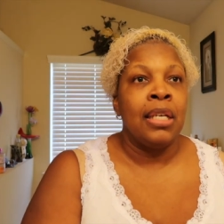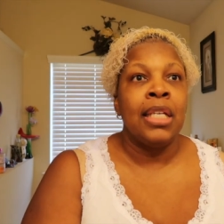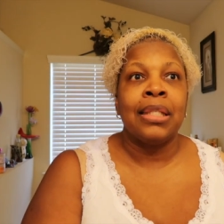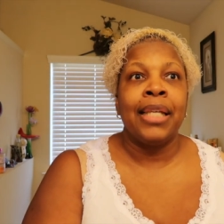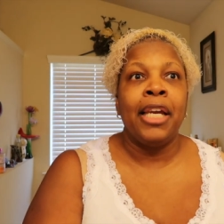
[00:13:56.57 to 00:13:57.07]

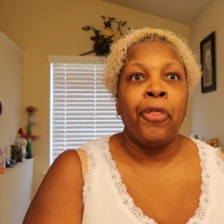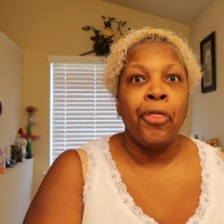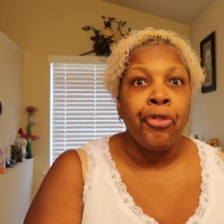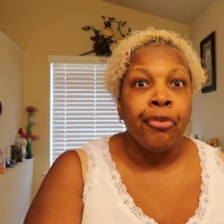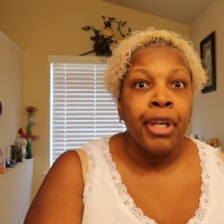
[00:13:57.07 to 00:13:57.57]
It's like
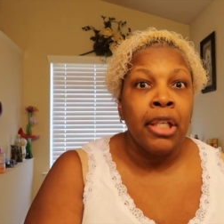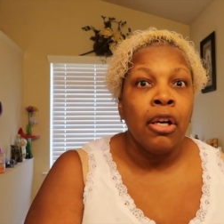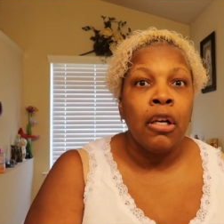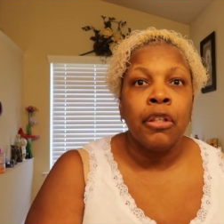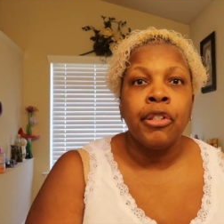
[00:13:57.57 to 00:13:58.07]

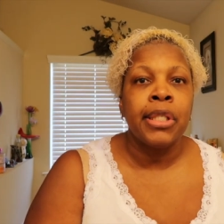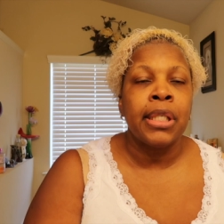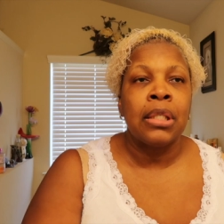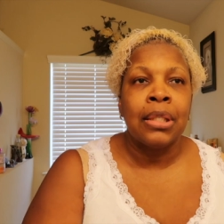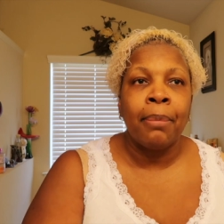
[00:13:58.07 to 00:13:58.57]
$3
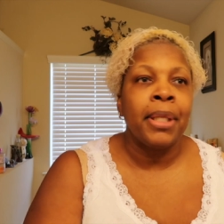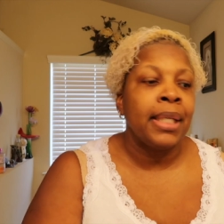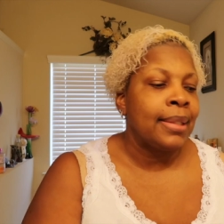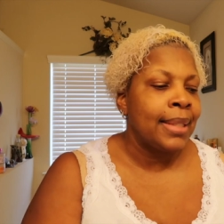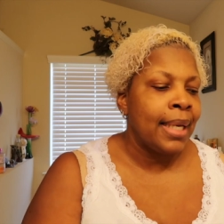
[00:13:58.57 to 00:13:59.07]
and something
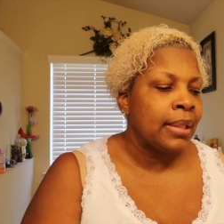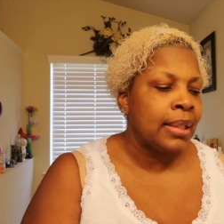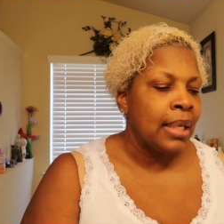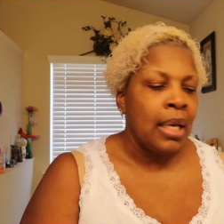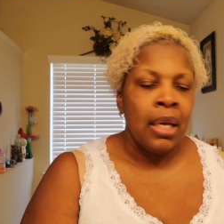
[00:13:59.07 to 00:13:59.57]
cents